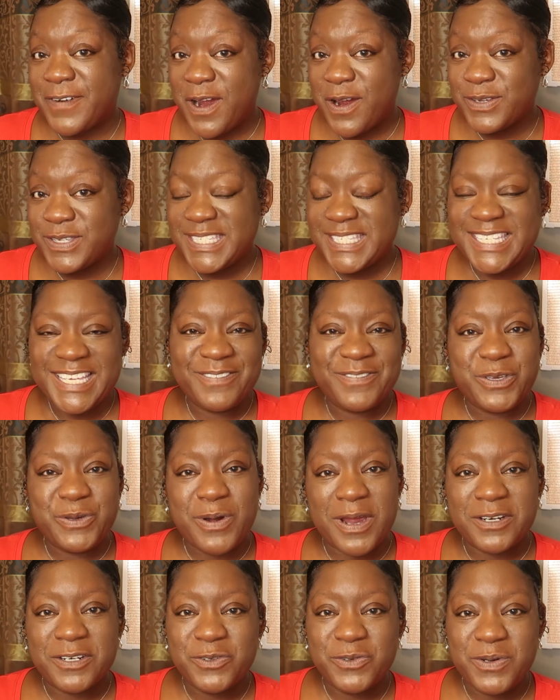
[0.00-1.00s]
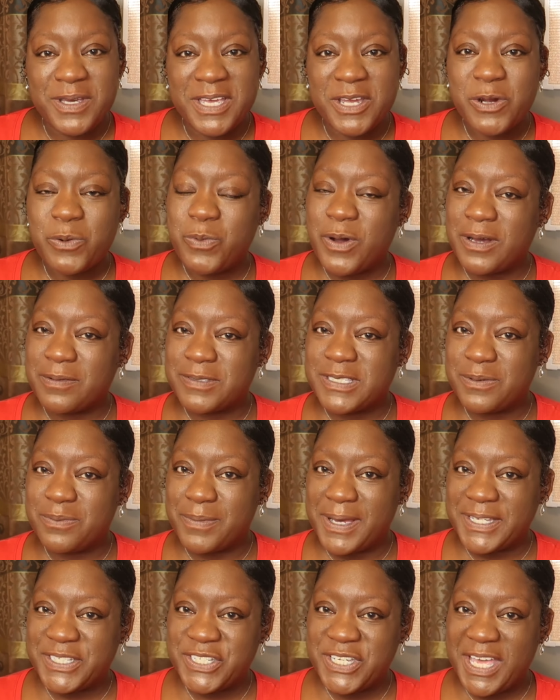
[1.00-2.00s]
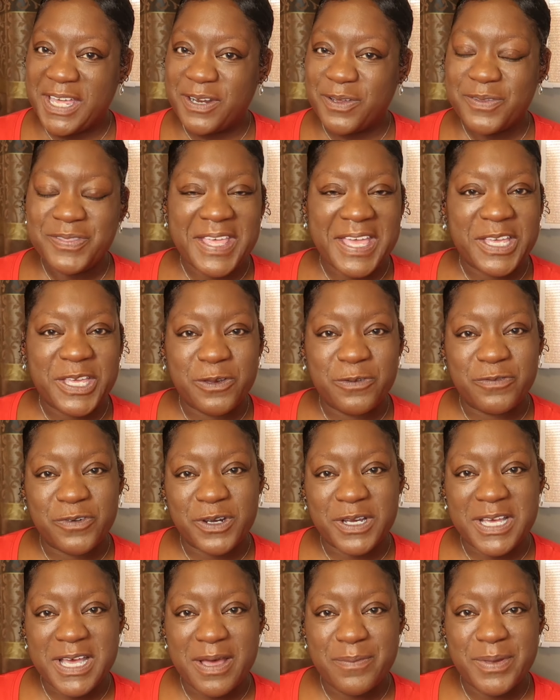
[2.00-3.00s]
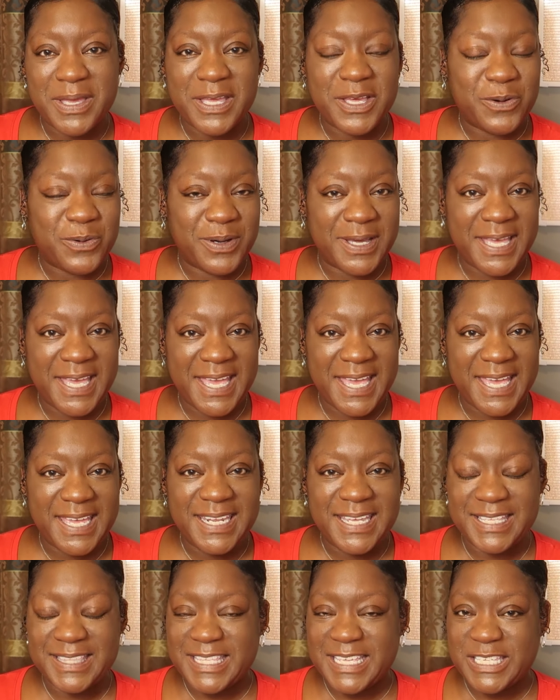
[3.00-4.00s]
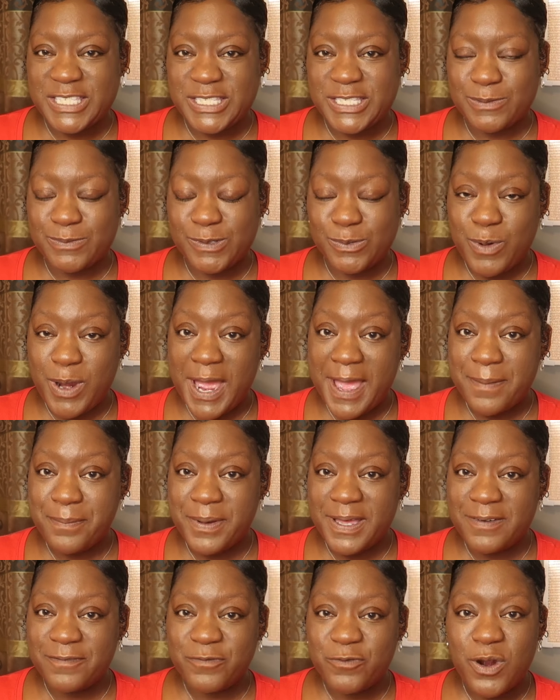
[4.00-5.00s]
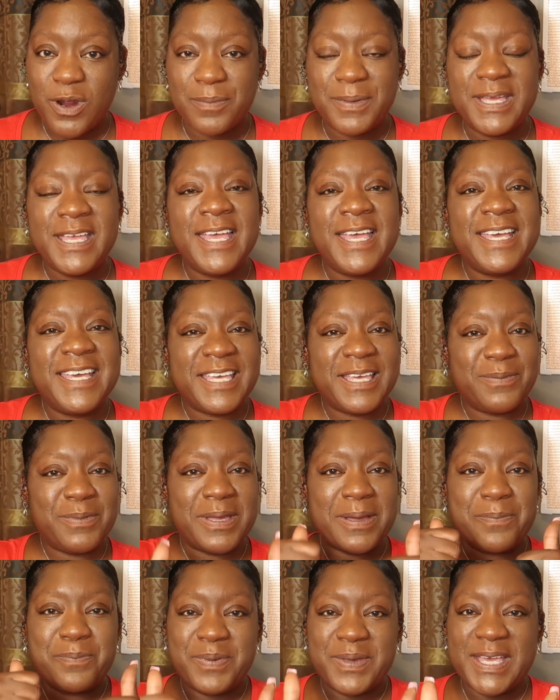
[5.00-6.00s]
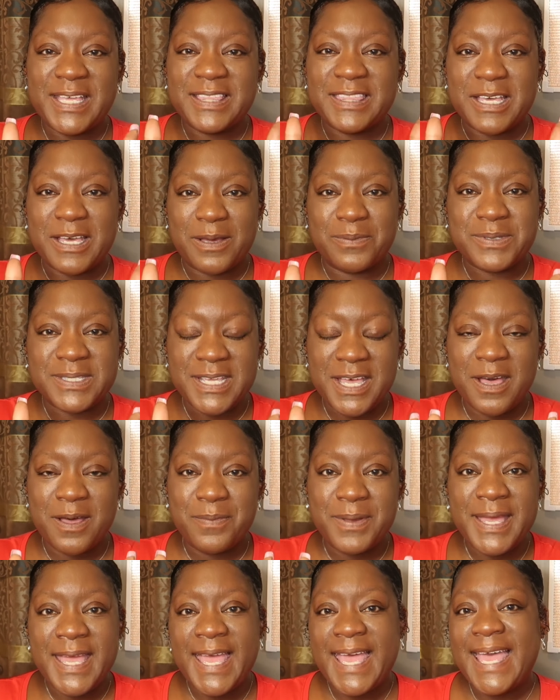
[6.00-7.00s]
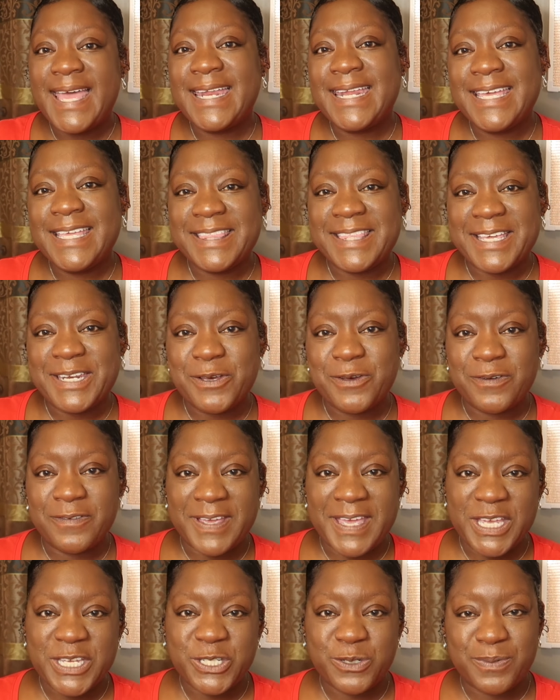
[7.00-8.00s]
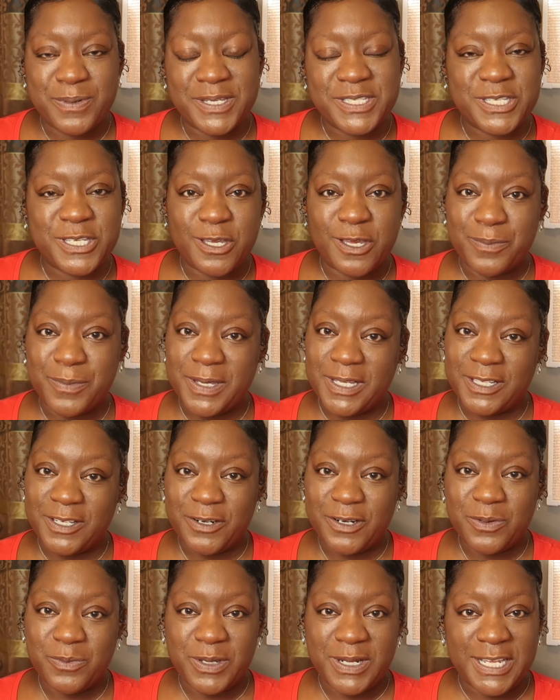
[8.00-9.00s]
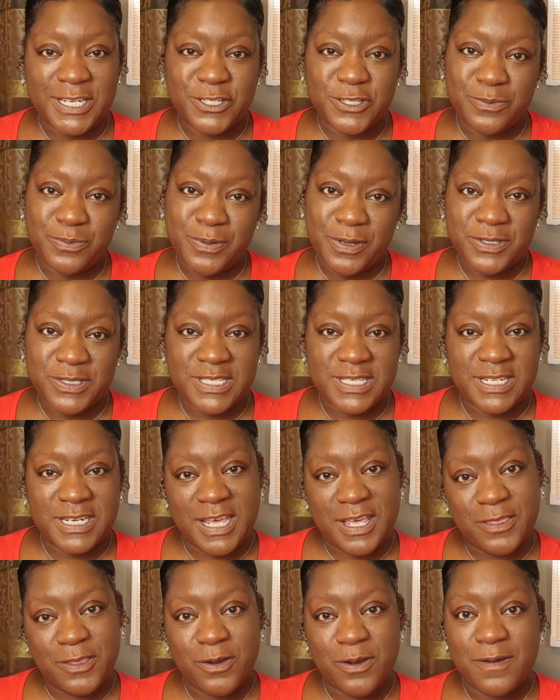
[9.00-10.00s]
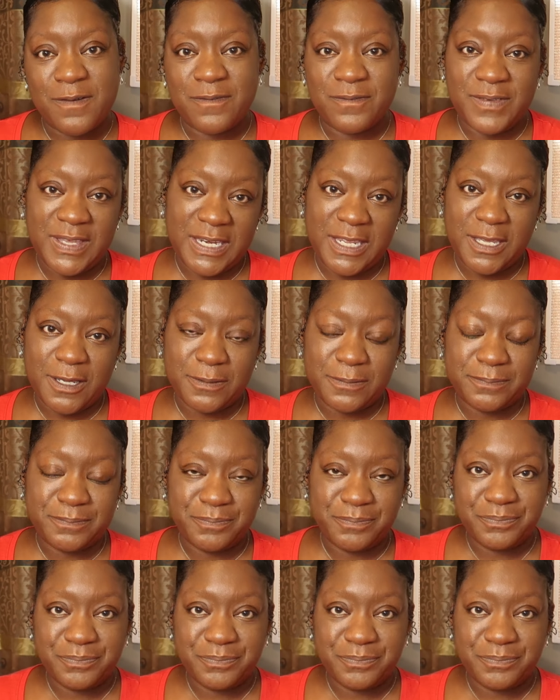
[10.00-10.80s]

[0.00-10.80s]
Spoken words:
first, if you are new here, welcome to my channel. Thank you for coming. Go ahead, hit that subscribe button for me. Give me a big thumbs up and hit that notification bell so you can be alerted when I do post another video.